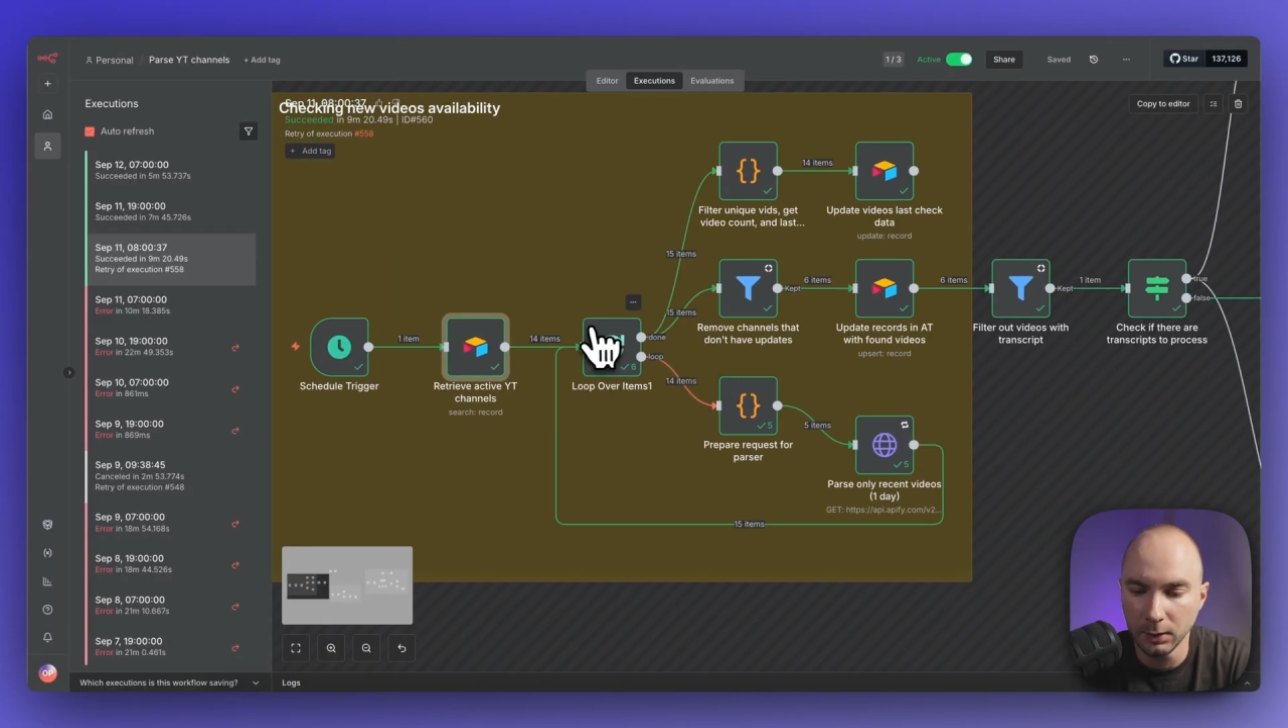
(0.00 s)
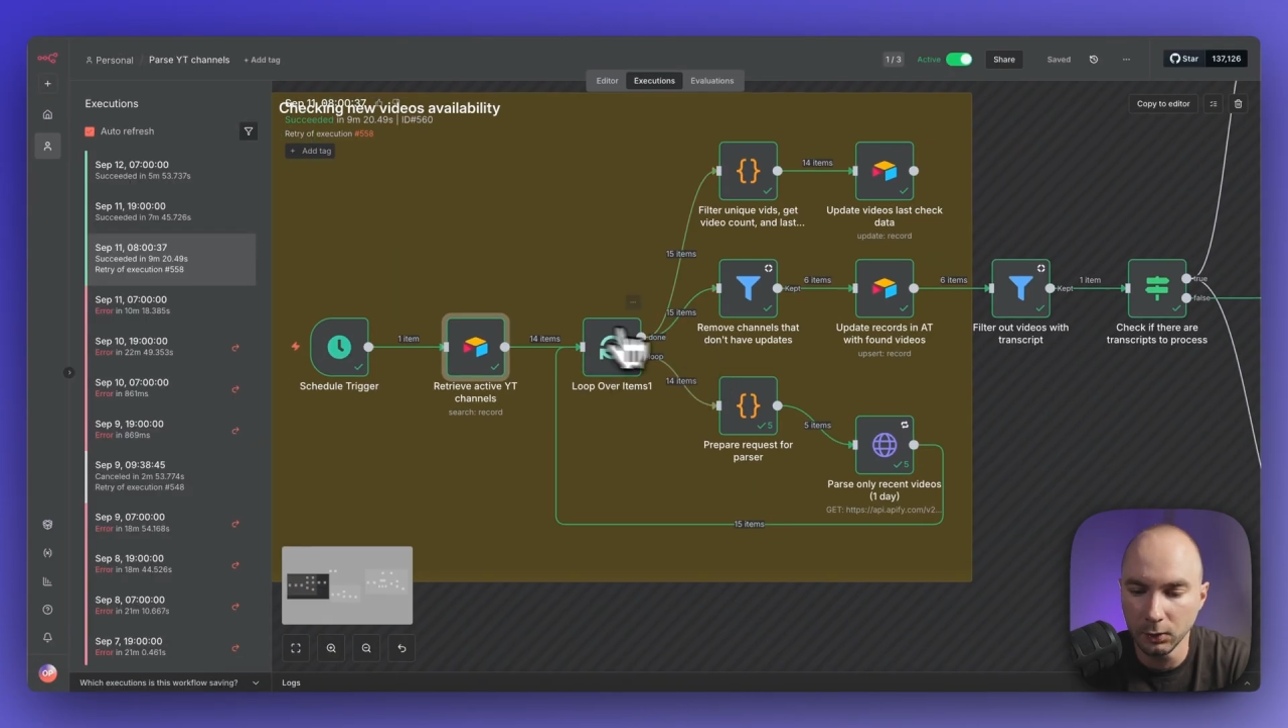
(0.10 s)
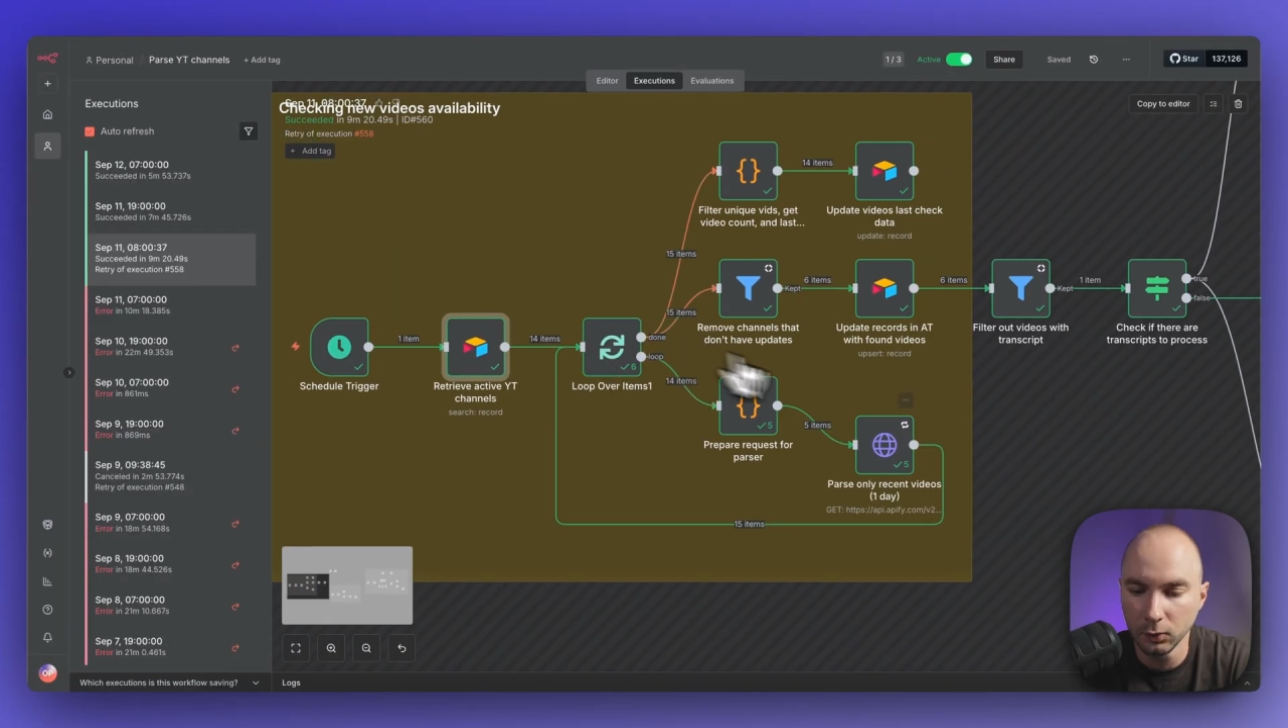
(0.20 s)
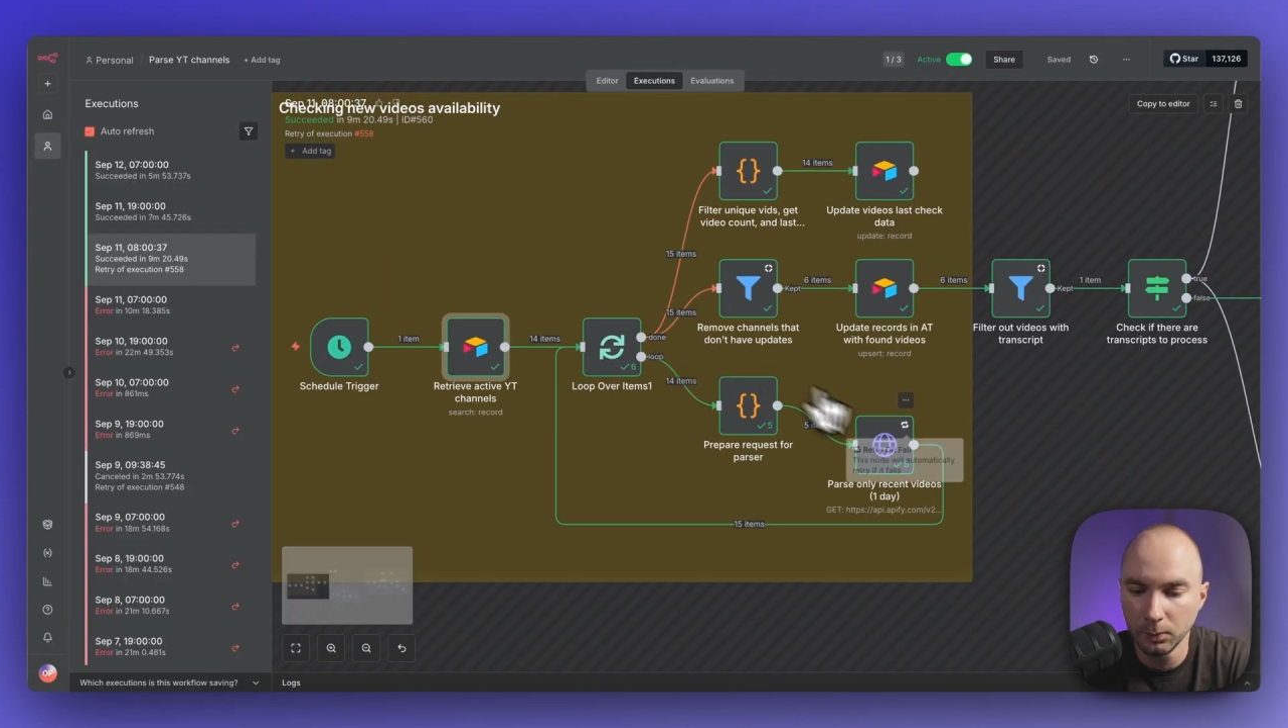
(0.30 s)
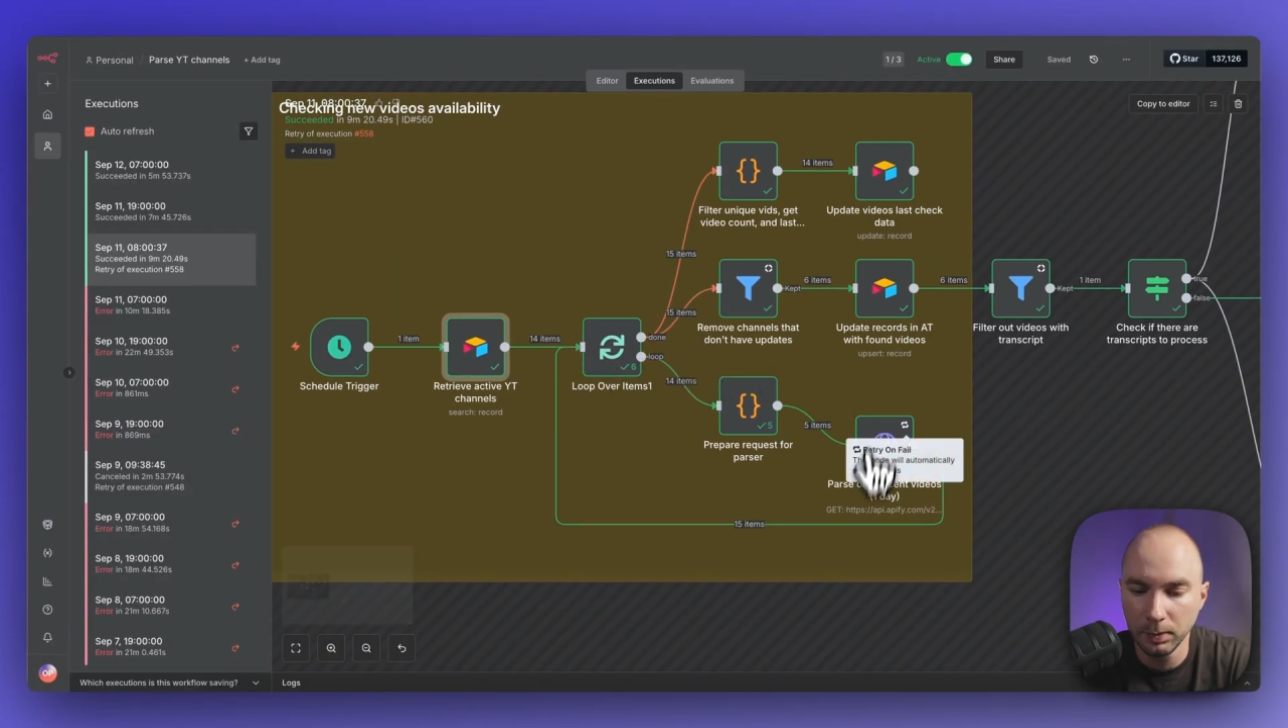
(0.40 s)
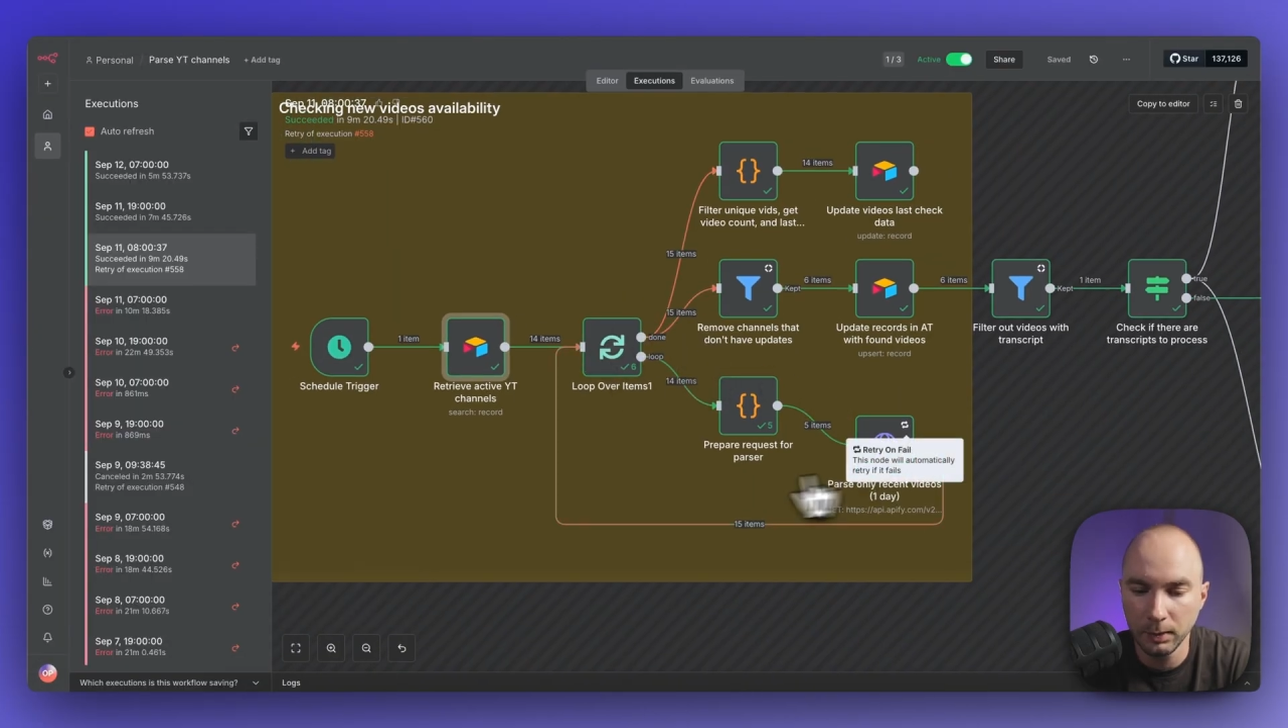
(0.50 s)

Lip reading: loop